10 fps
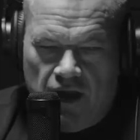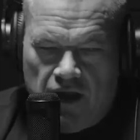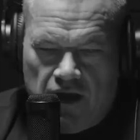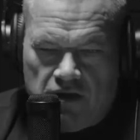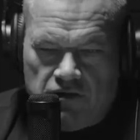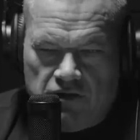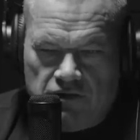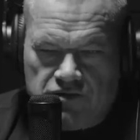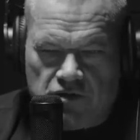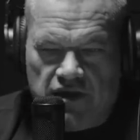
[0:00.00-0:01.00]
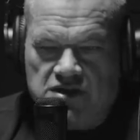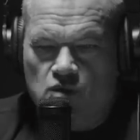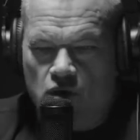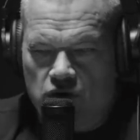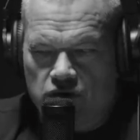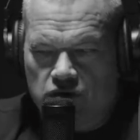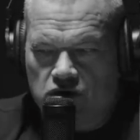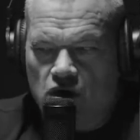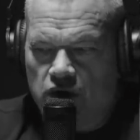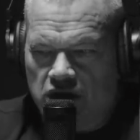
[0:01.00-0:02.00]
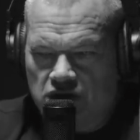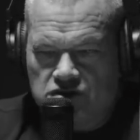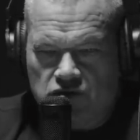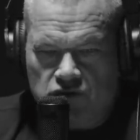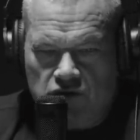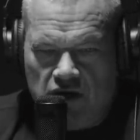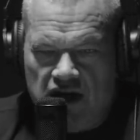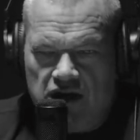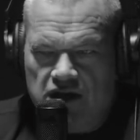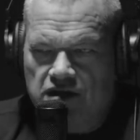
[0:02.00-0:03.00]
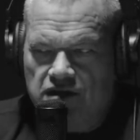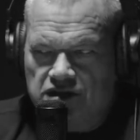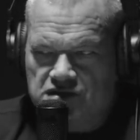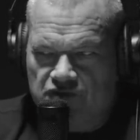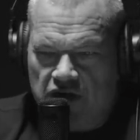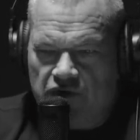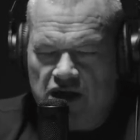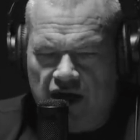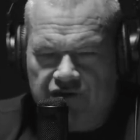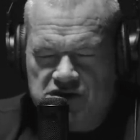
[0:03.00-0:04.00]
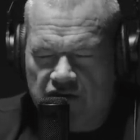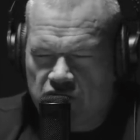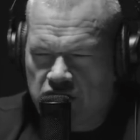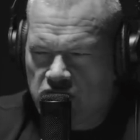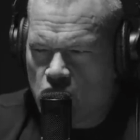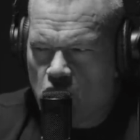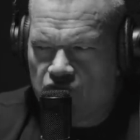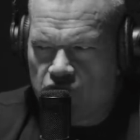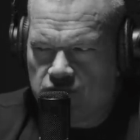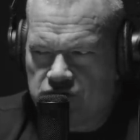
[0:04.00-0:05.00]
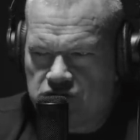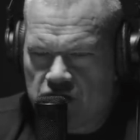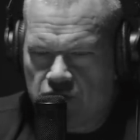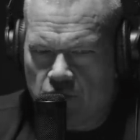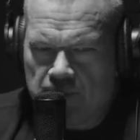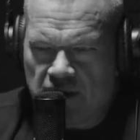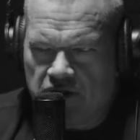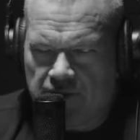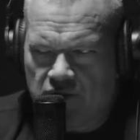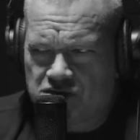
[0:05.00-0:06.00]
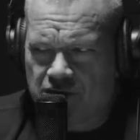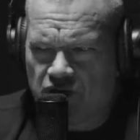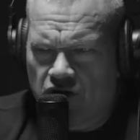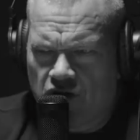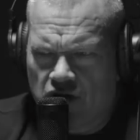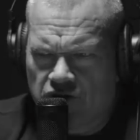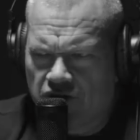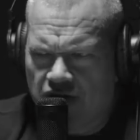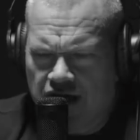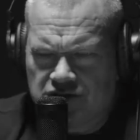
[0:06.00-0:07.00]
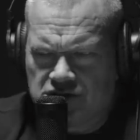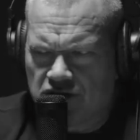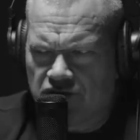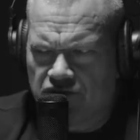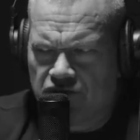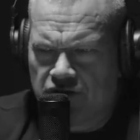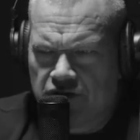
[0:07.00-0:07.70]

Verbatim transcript: And so that's what we're going into. It's very obvious. And I forget the quote from General Milley, but it was something along the lines of